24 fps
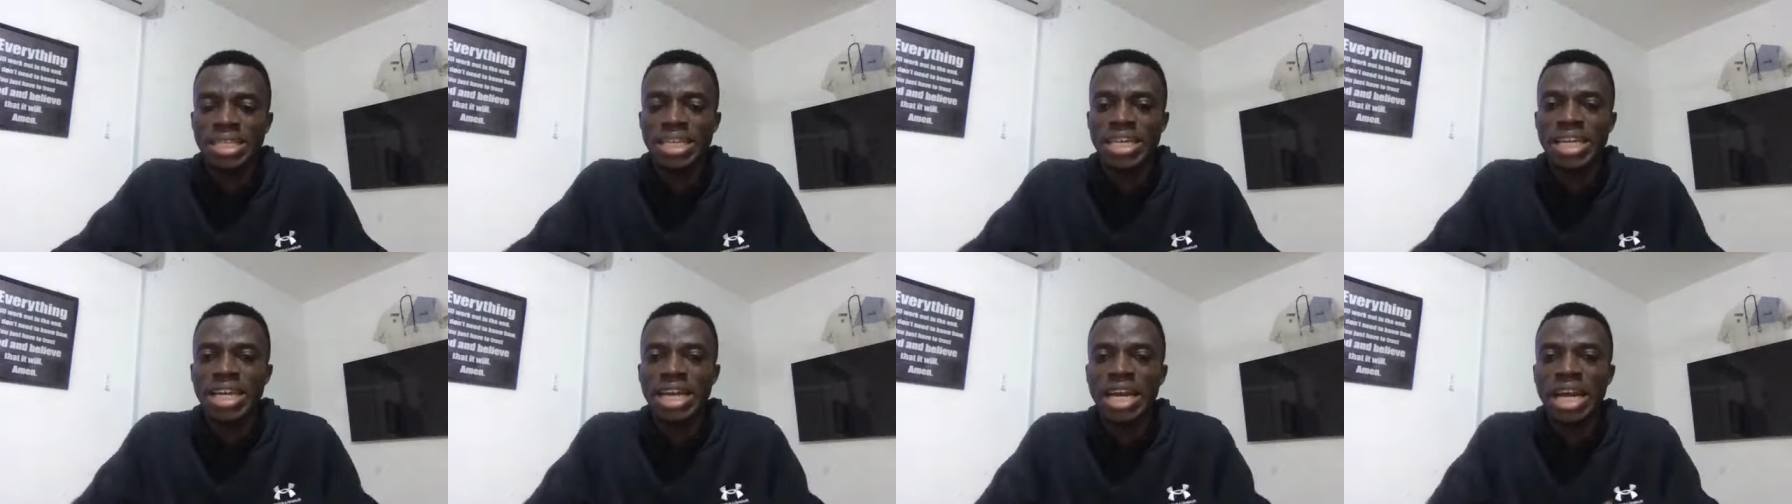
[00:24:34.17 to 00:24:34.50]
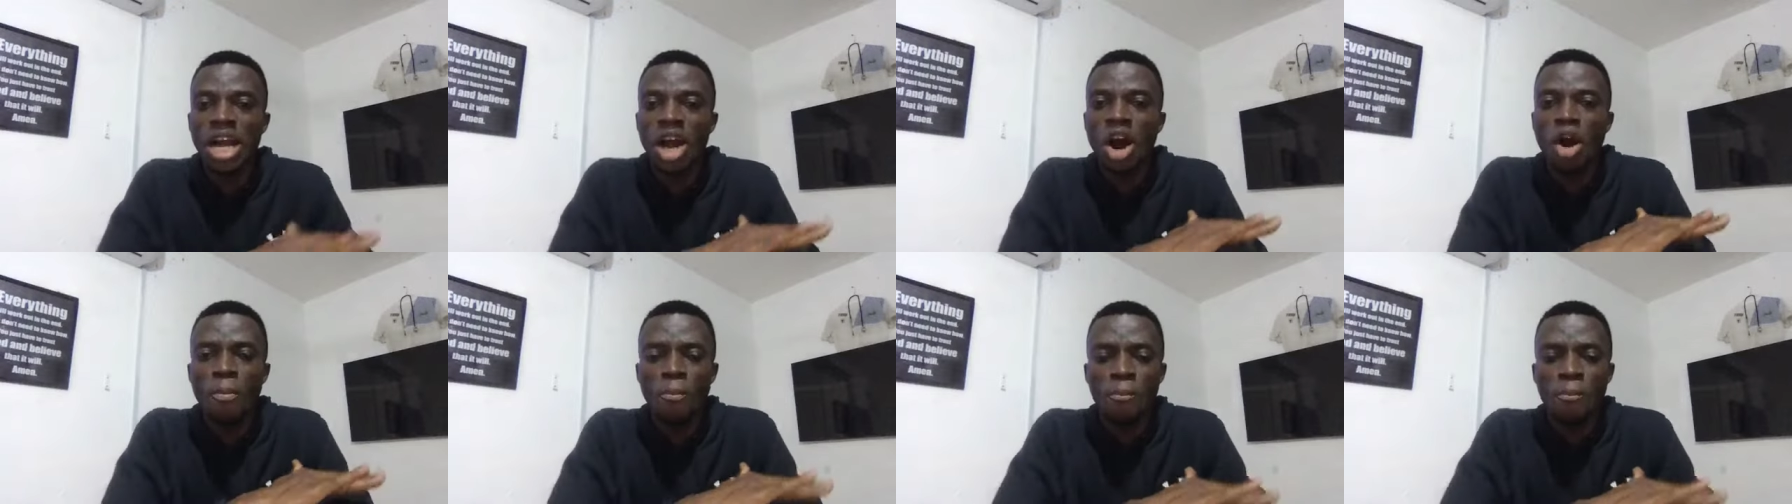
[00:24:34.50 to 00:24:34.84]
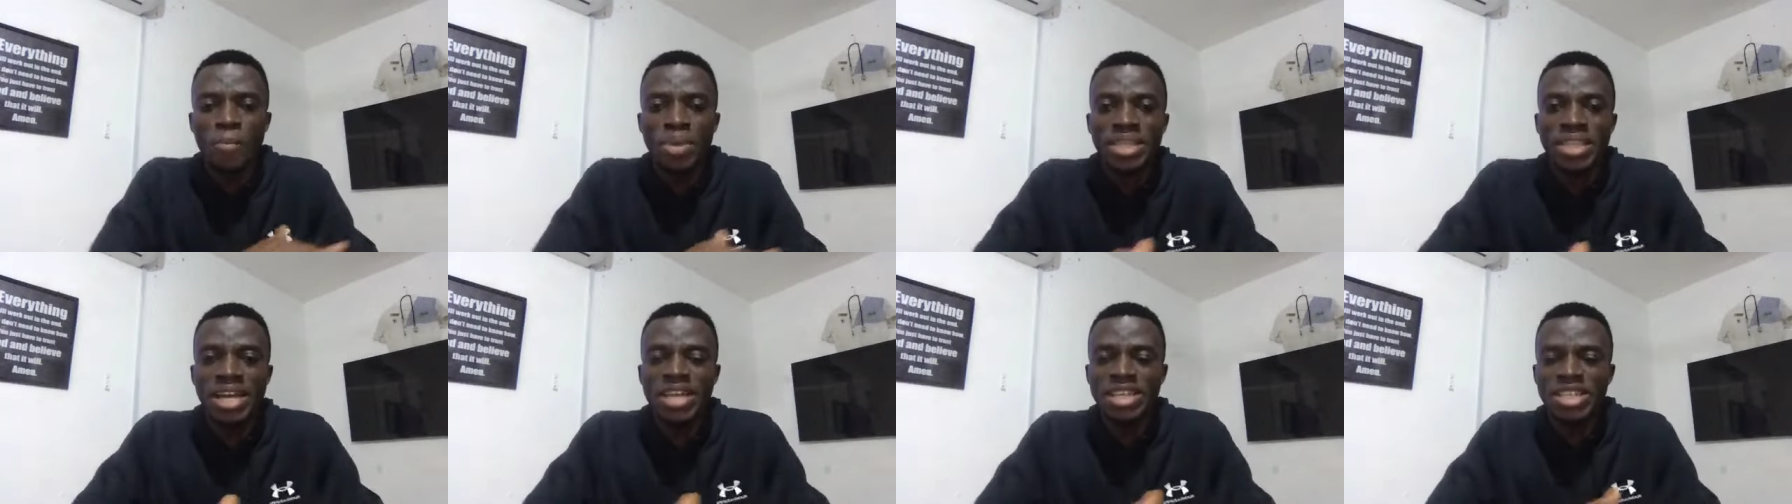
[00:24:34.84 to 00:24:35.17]

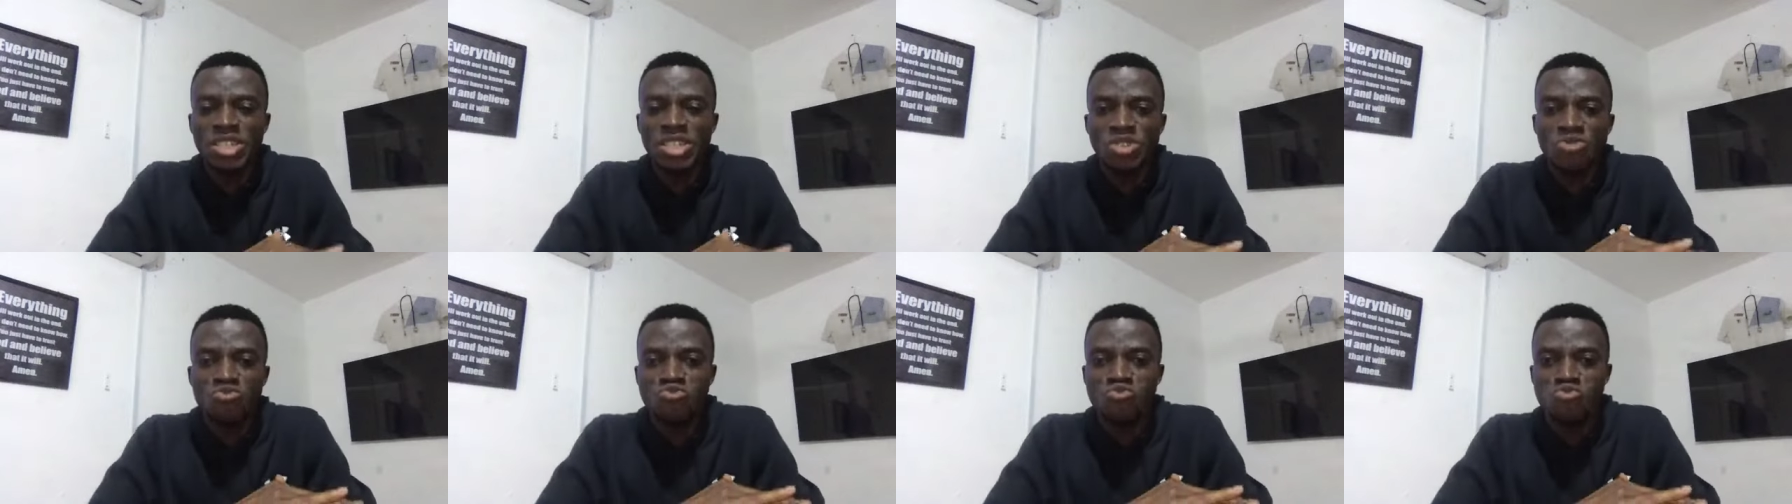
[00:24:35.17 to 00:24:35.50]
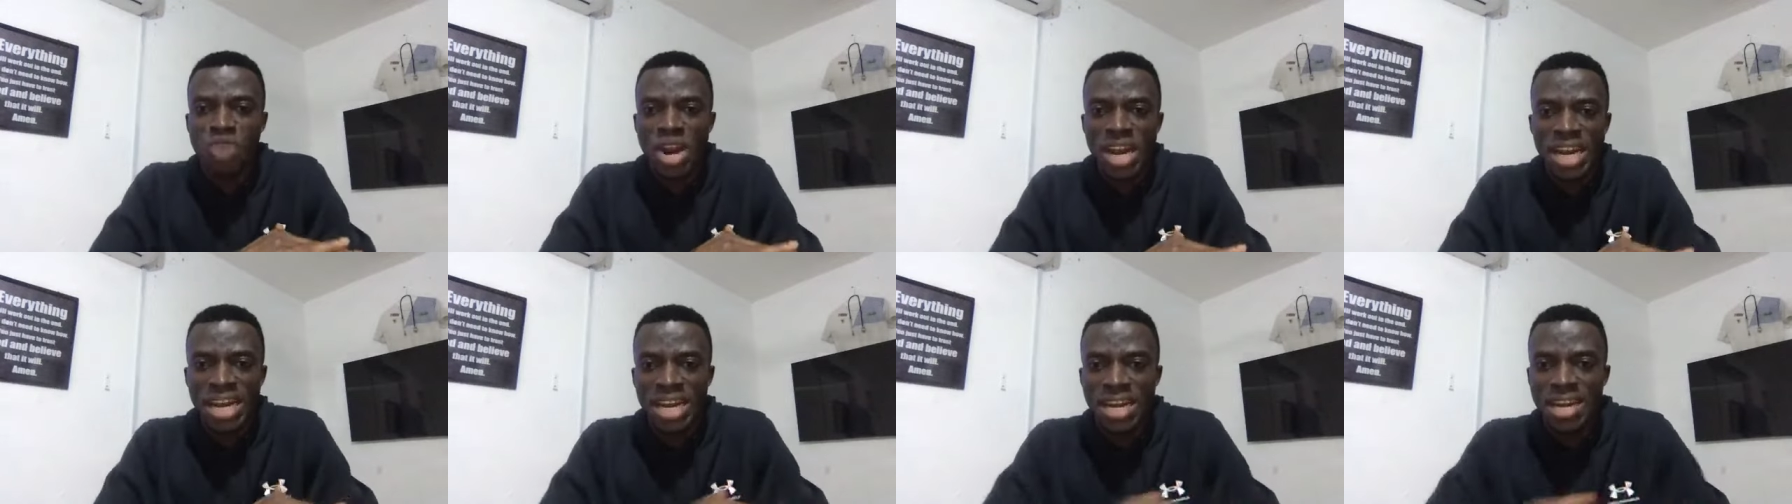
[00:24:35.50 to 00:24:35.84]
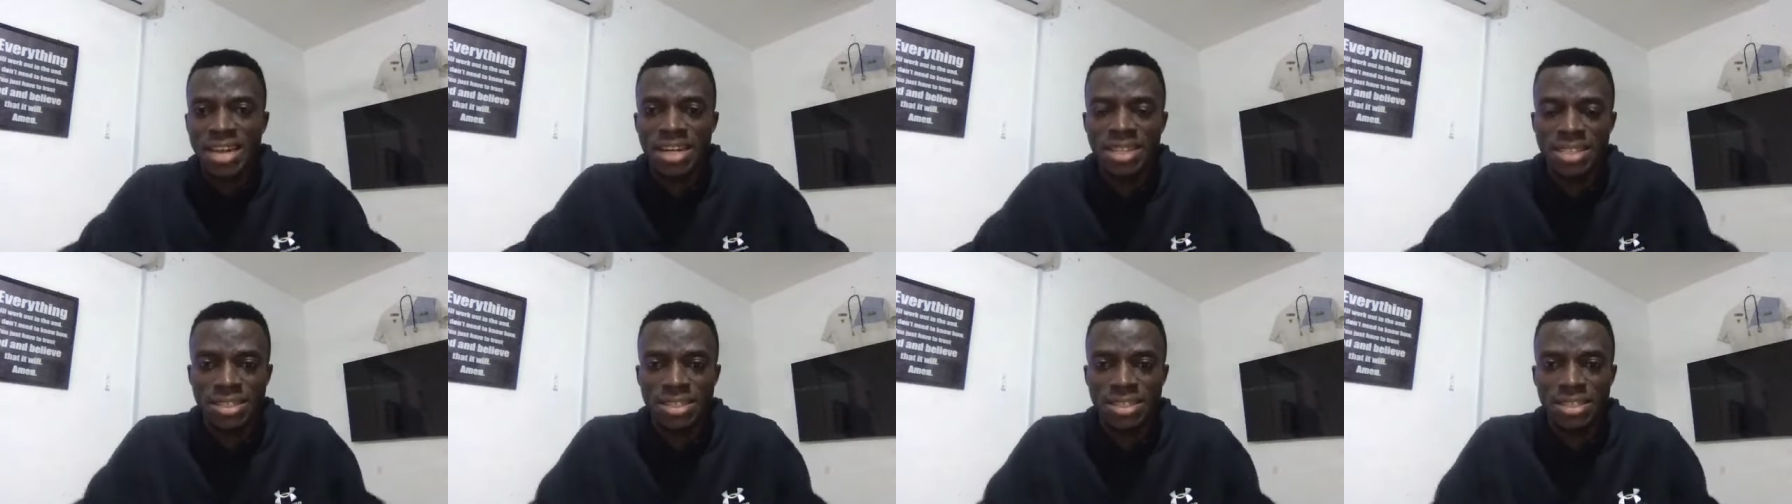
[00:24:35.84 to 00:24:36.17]
incompetent,
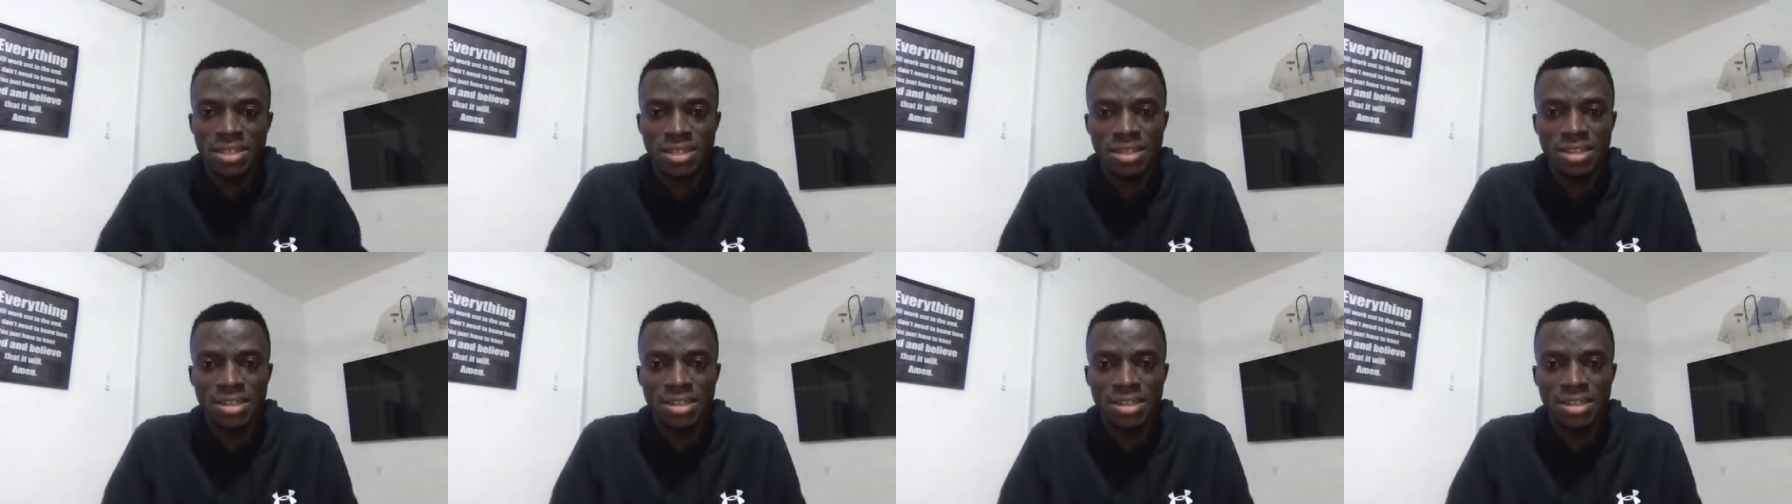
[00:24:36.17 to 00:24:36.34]
reckless,